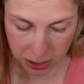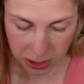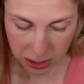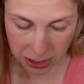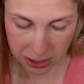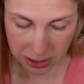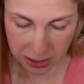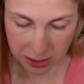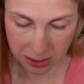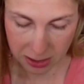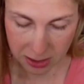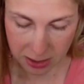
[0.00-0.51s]

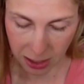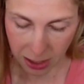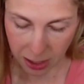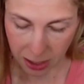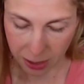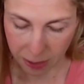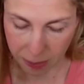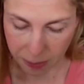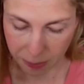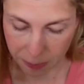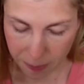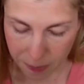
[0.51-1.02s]
And
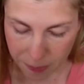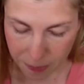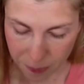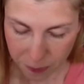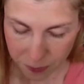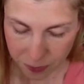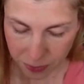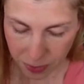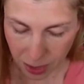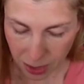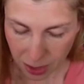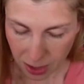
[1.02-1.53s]

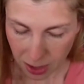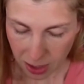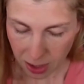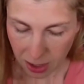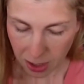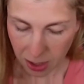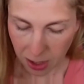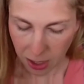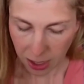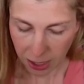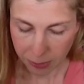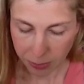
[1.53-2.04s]

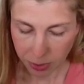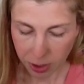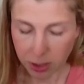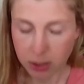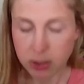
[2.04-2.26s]
I'm